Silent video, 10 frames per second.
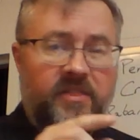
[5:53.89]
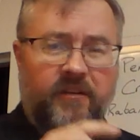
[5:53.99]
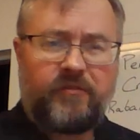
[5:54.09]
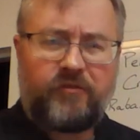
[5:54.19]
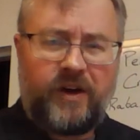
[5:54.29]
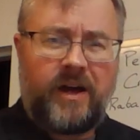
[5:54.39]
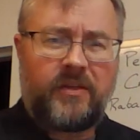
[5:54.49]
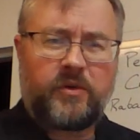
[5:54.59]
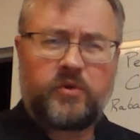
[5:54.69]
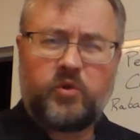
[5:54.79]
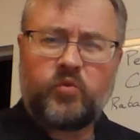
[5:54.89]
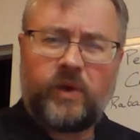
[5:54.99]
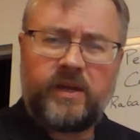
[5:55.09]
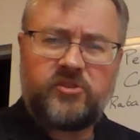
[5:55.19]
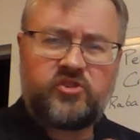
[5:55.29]
the Father who
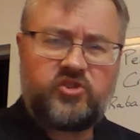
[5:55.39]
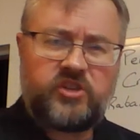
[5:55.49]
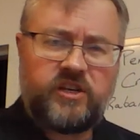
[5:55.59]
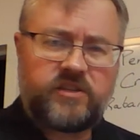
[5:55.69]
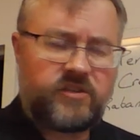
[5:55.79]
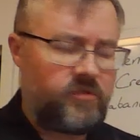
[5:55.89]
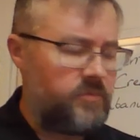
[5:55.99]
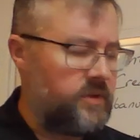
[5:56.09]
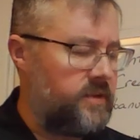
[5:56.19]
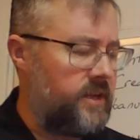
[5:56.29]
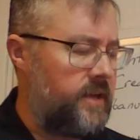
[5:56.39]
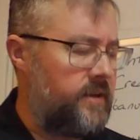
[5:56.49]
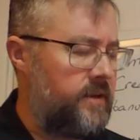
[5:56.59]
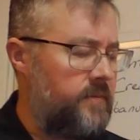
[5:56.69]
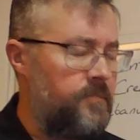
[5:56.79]
raised Jesus from the dead,